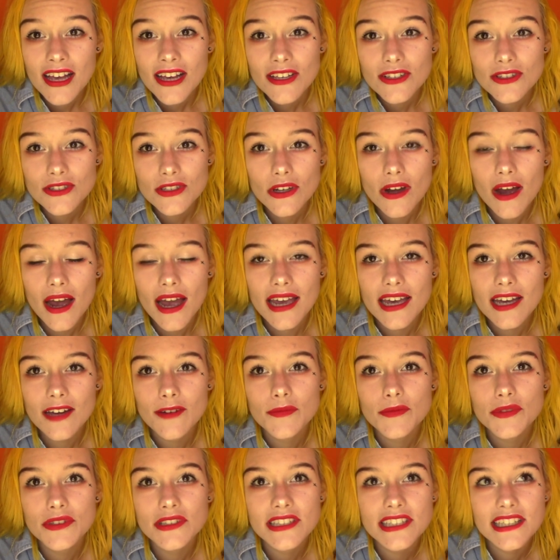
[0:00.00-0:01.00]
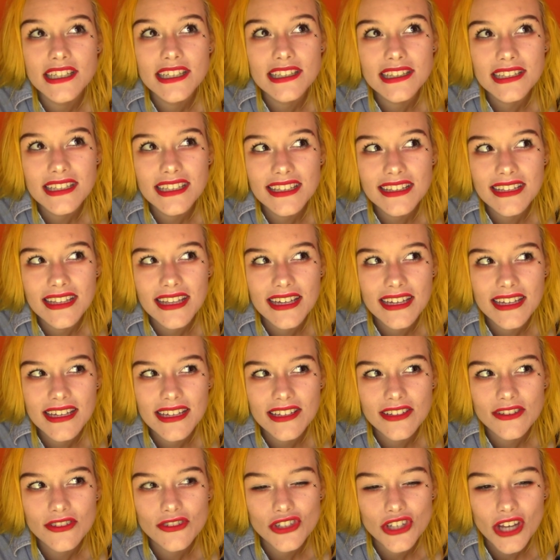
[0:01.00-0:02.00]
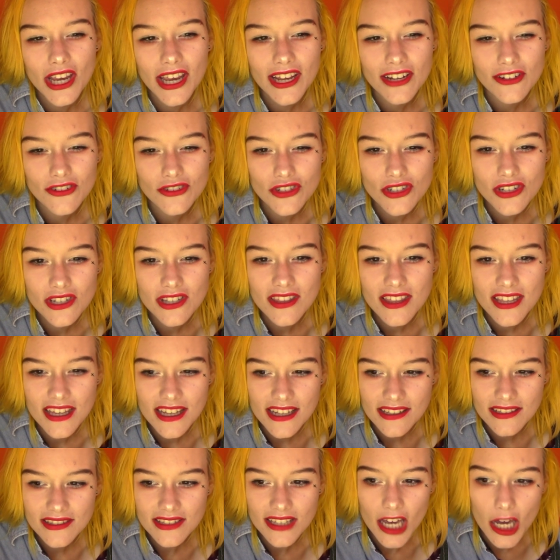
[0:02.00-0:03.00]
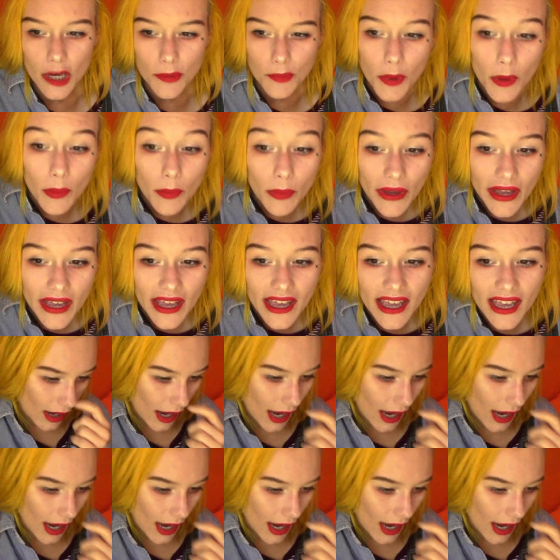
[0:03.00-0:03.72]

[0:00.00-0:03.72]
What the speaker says: so I completely like changed things up a bit.